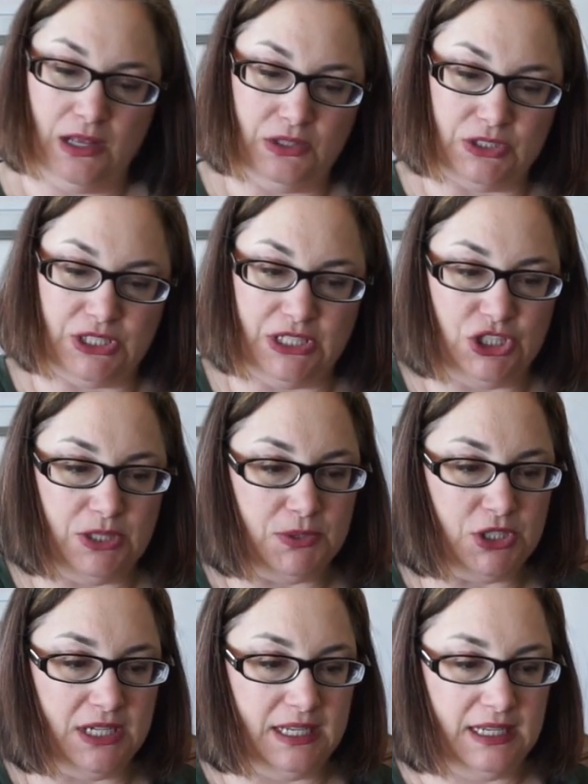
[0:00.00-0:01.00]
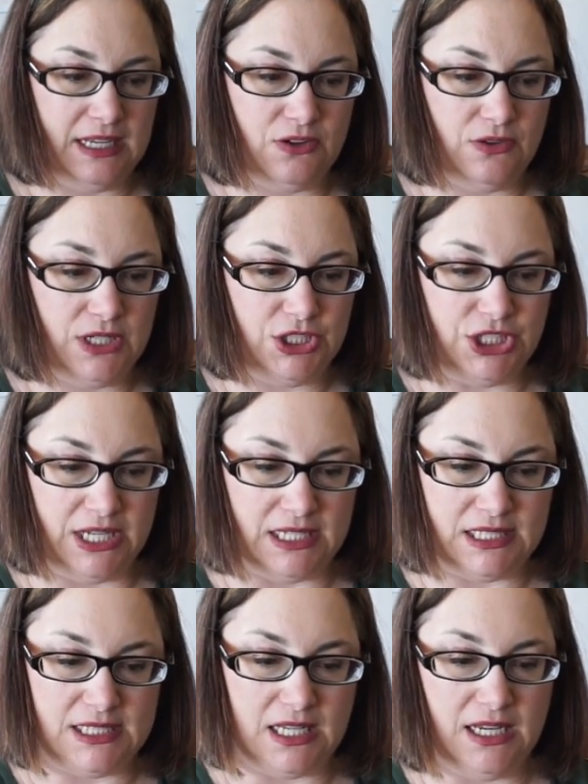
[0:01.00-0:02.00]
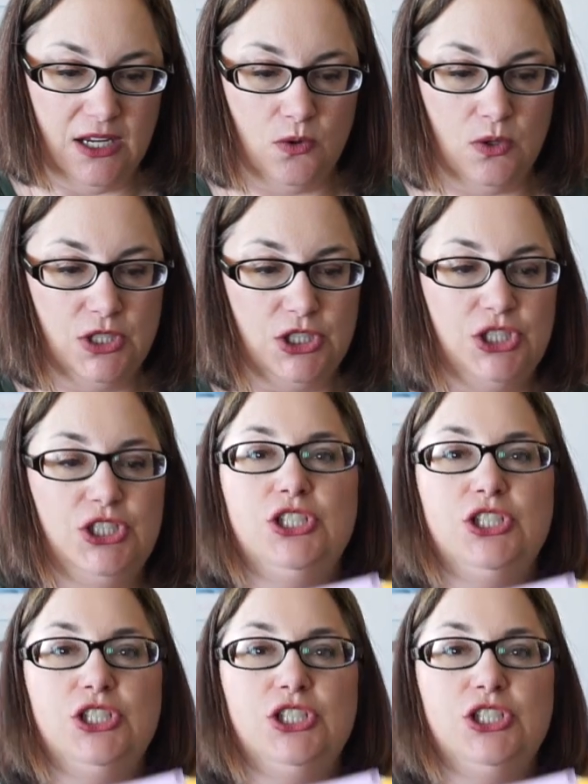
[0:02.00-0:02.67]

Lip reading: There's an Egyptian licorice and a sunny orange